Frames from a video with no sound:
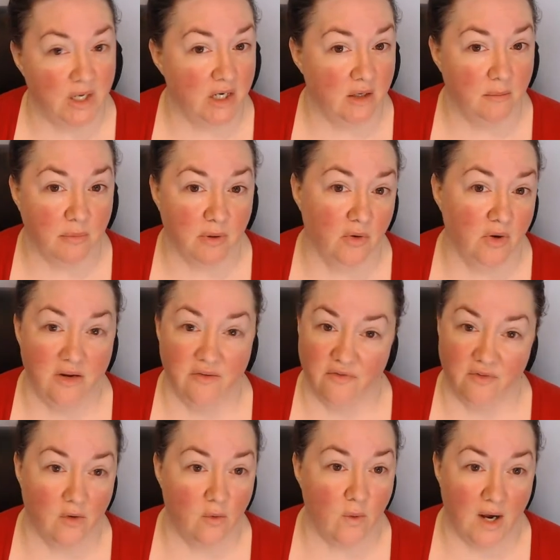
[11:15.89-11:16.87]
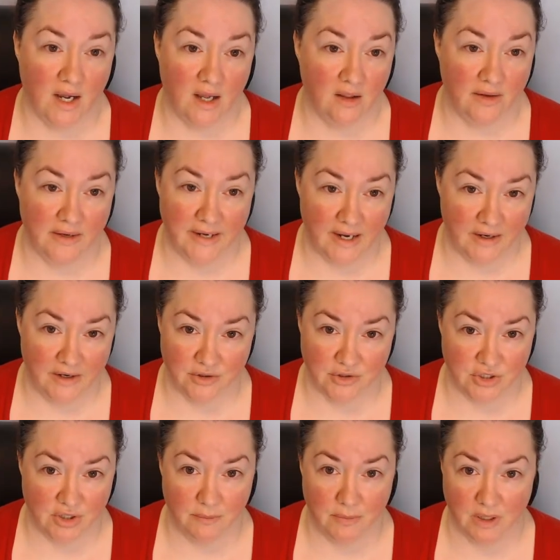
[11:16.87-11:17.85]
an employee for a while and now you're
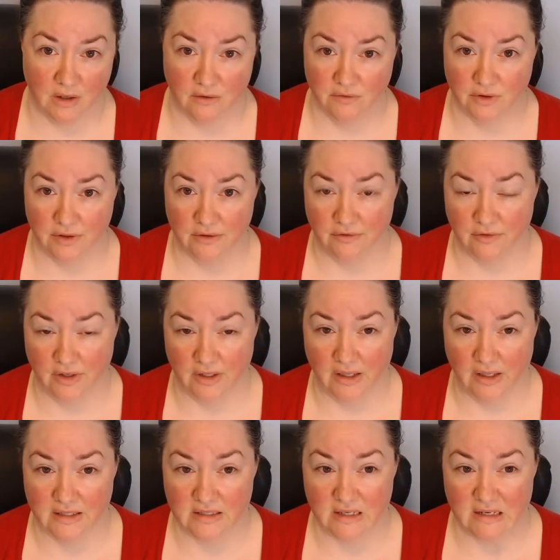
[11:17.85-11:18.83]
jumping over into freelance,